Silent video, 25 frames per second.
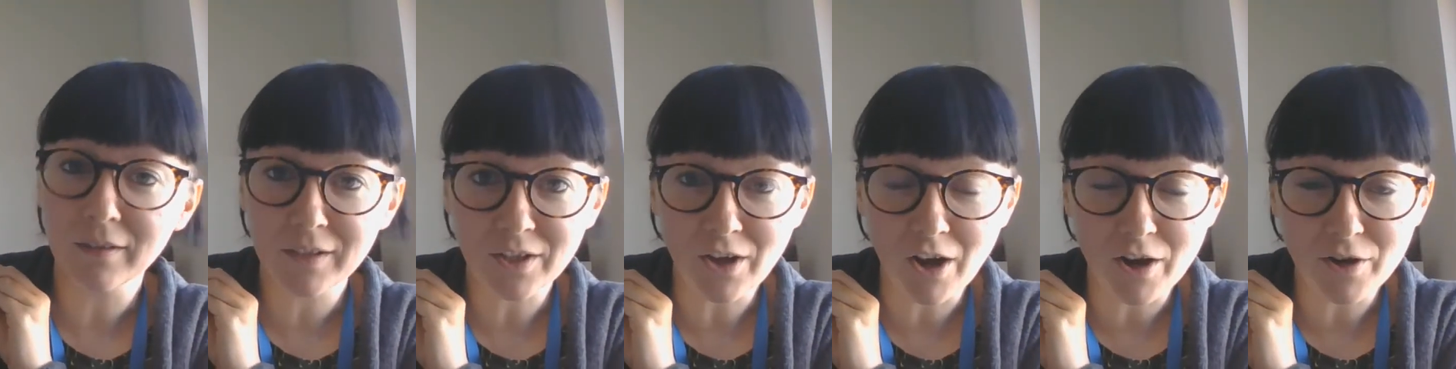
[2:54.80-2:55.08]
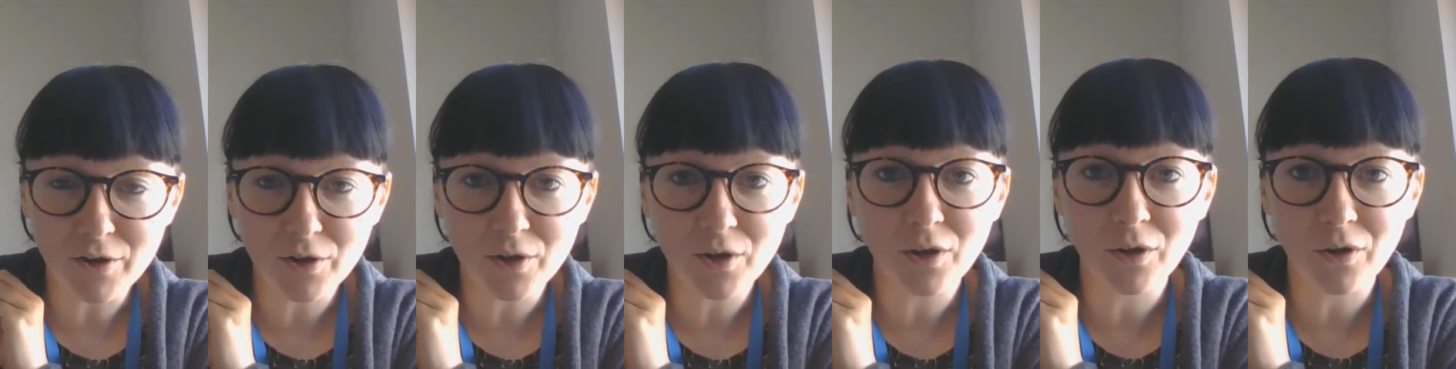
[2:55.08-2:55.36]

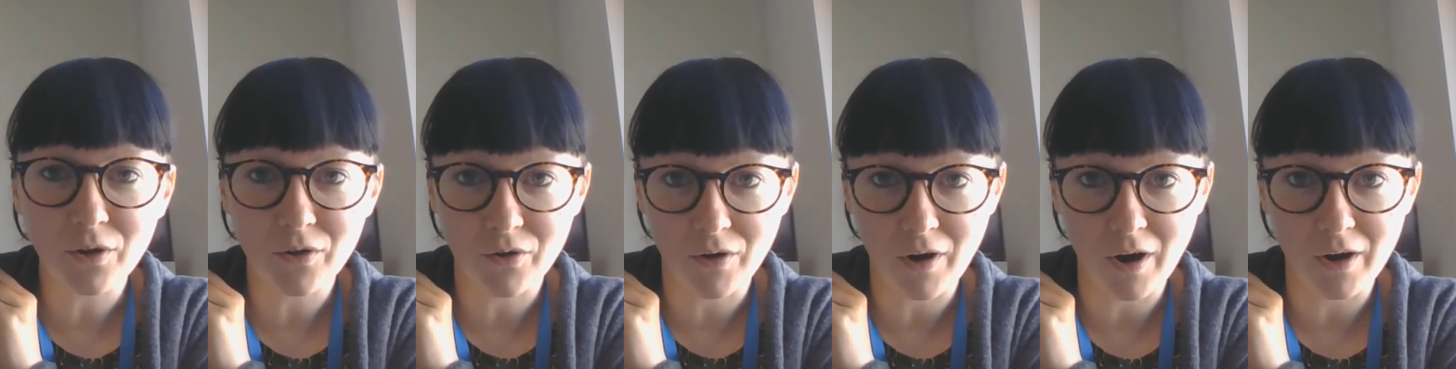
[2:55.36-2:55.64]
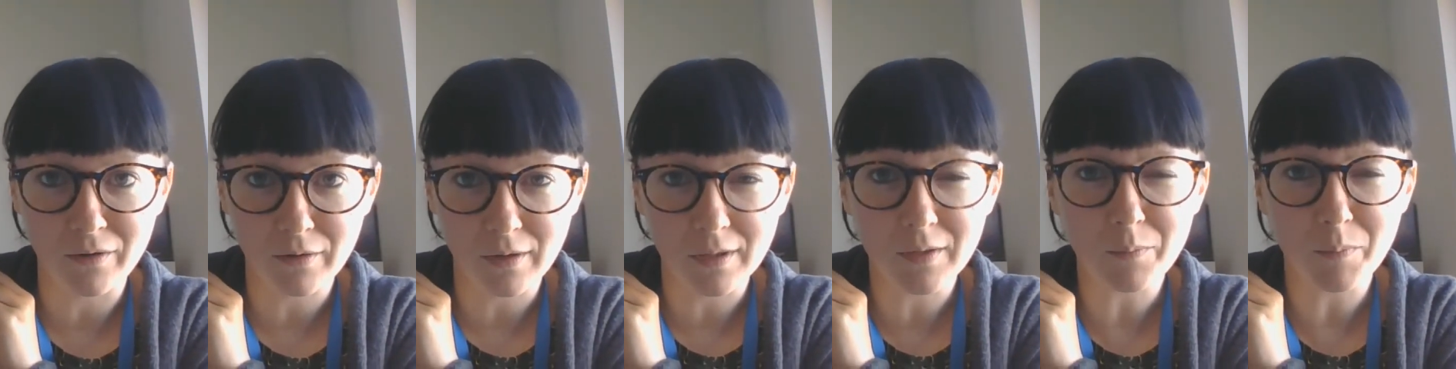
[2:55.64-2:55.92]
done,
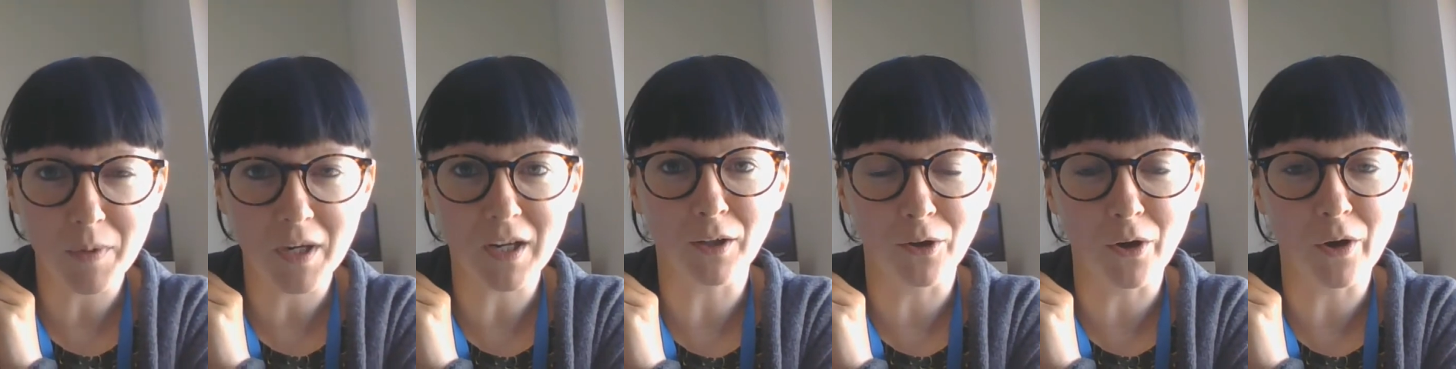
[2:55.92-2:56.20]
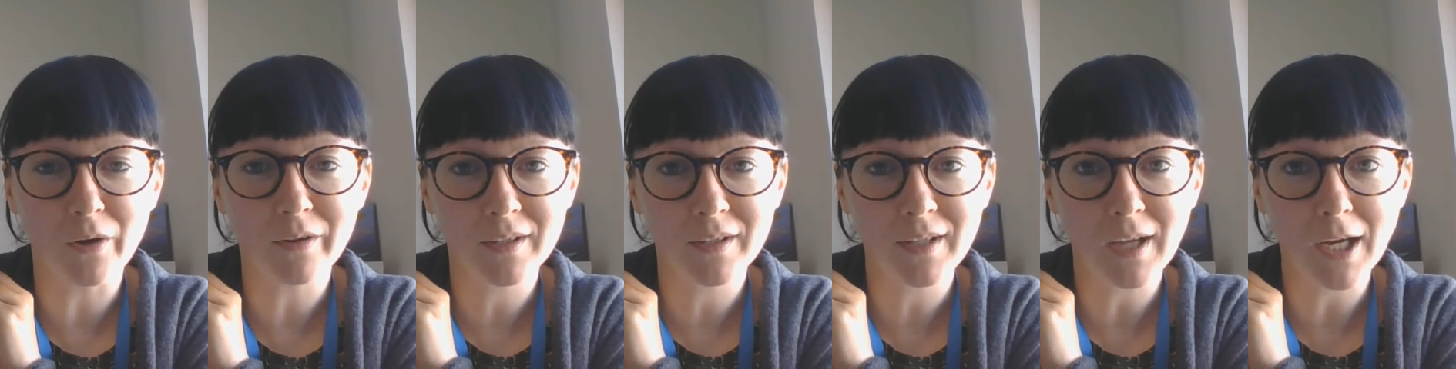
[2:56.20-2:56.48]
Crown. It's been a
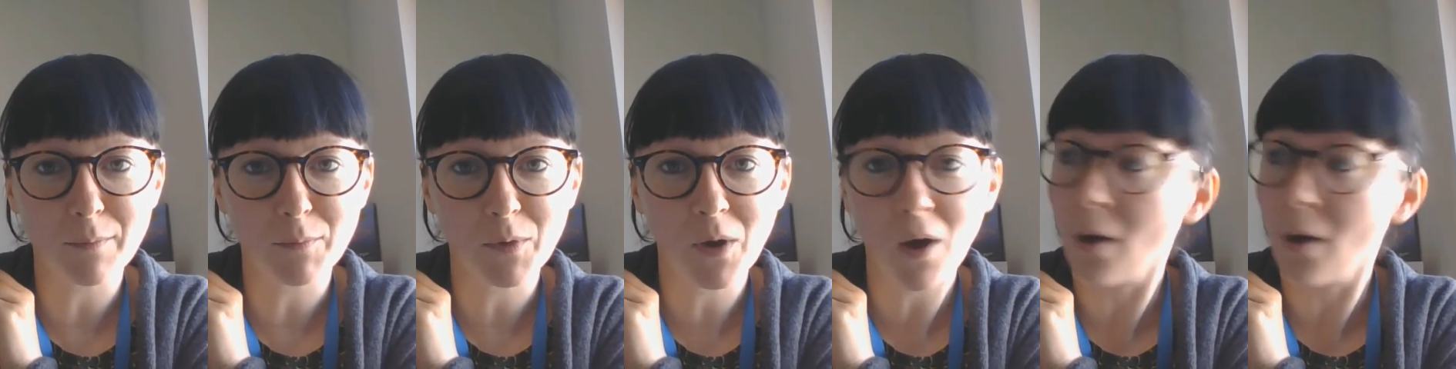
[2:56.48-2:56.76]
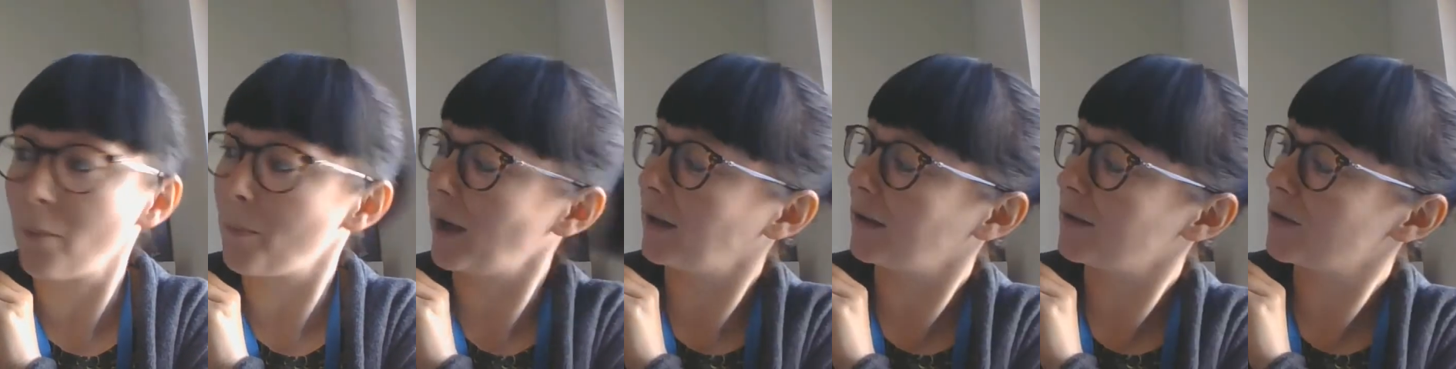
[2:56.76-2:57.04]
long time
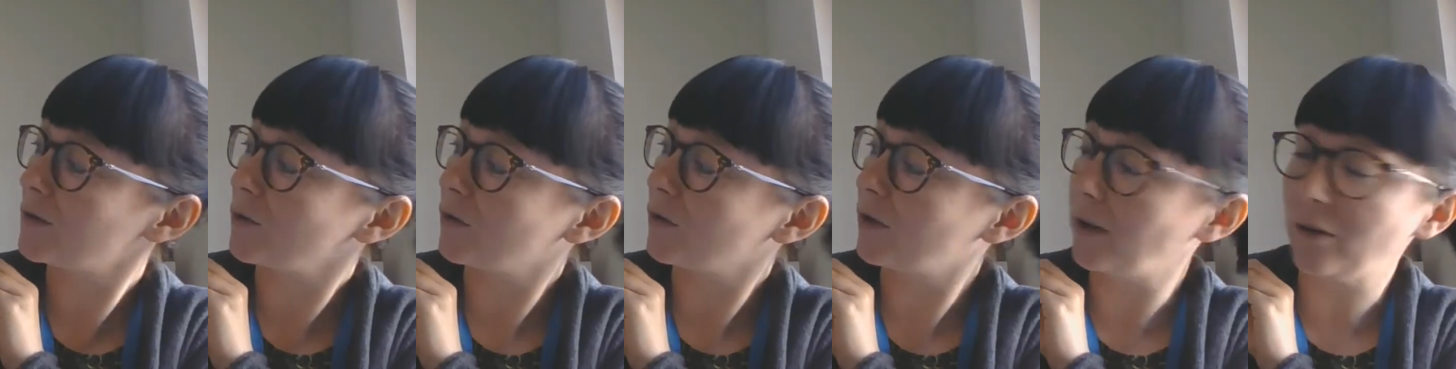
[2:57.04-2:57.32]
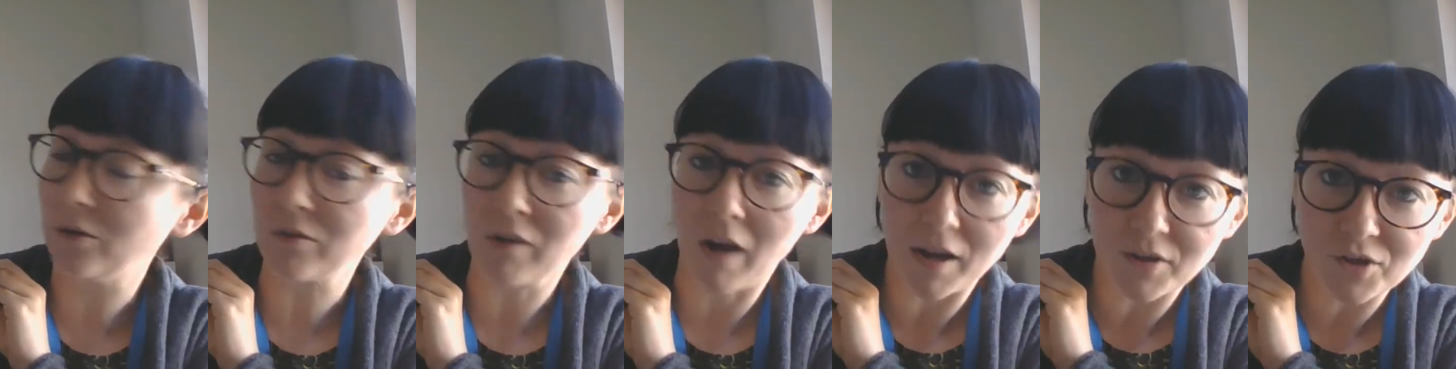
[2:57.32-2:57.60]
coming, so
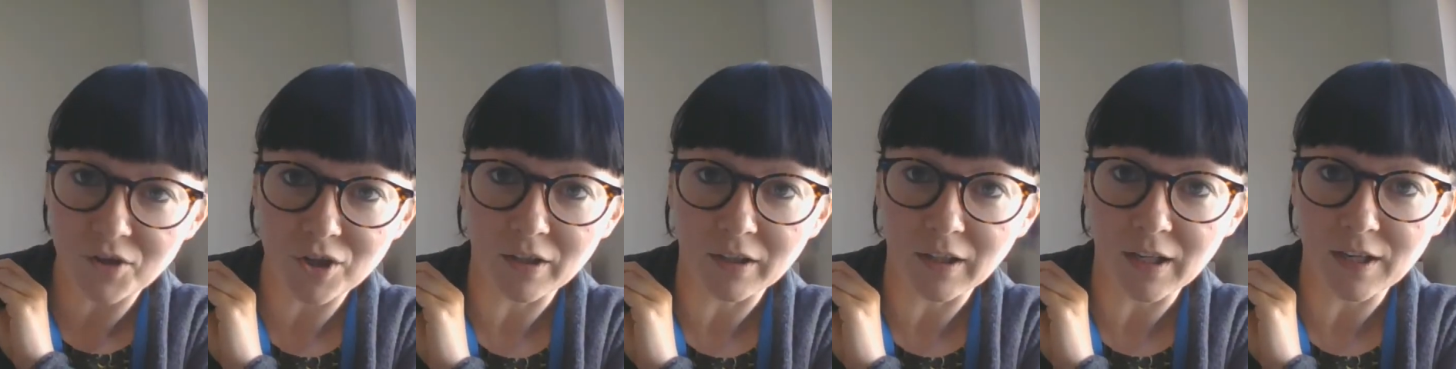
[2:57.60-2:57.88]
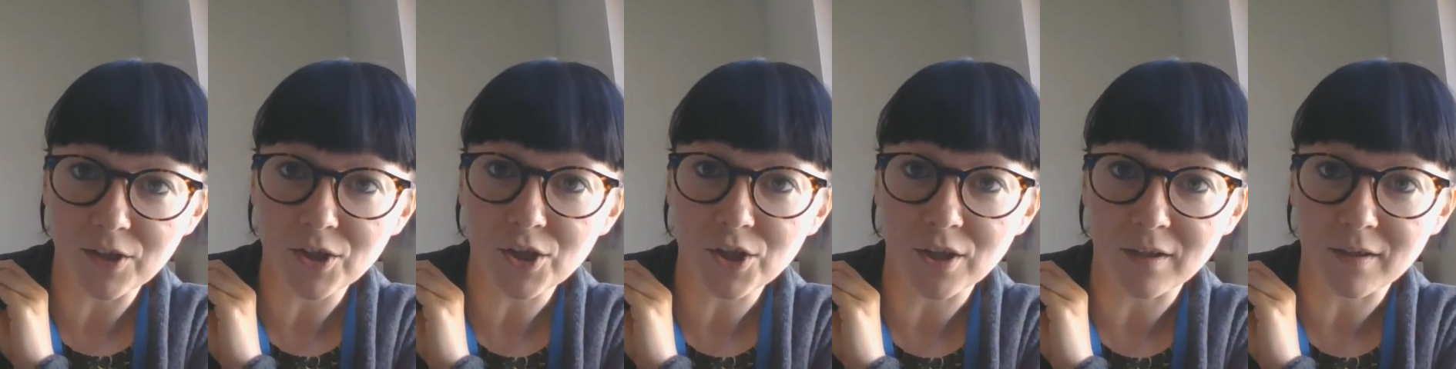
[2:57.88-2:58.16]

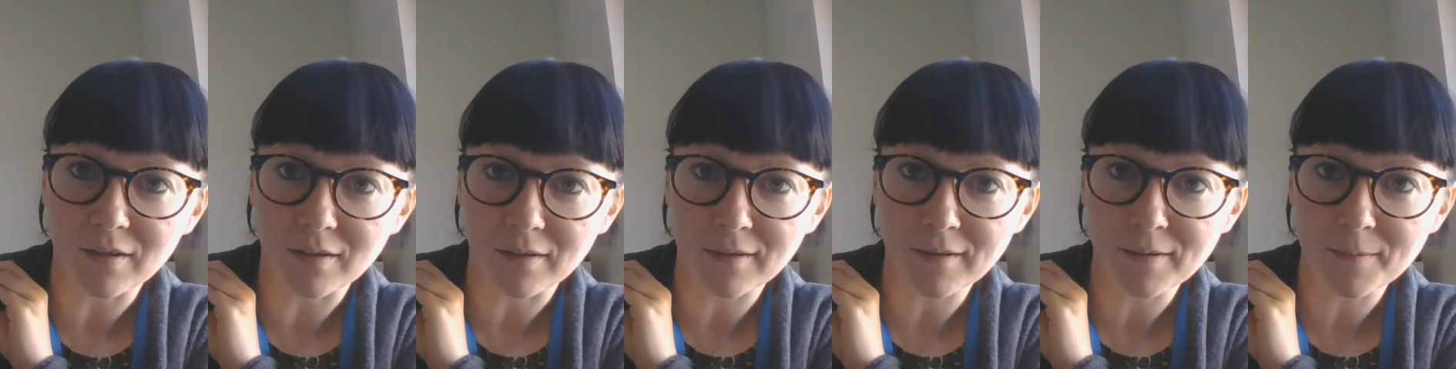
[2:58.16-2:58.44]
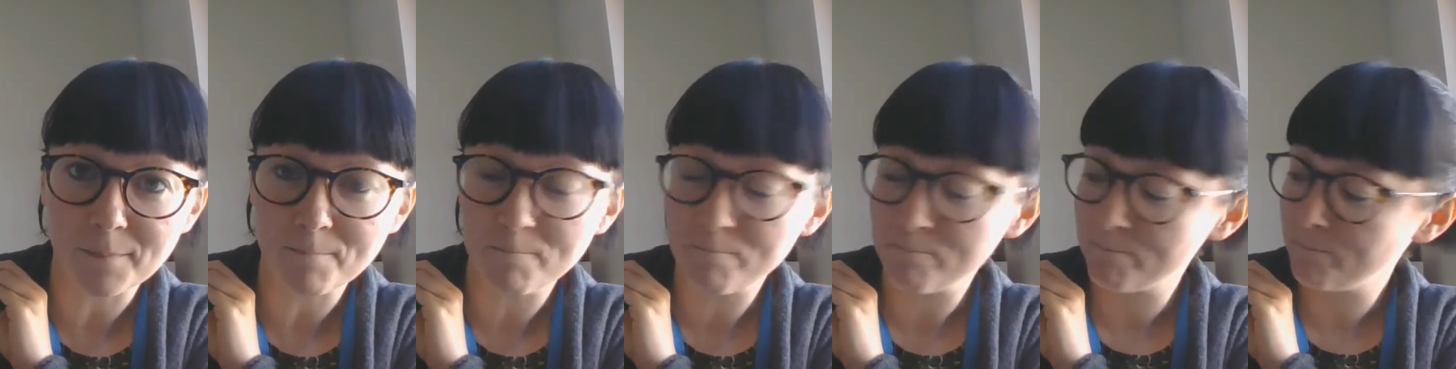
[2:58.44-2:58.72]
congratulations.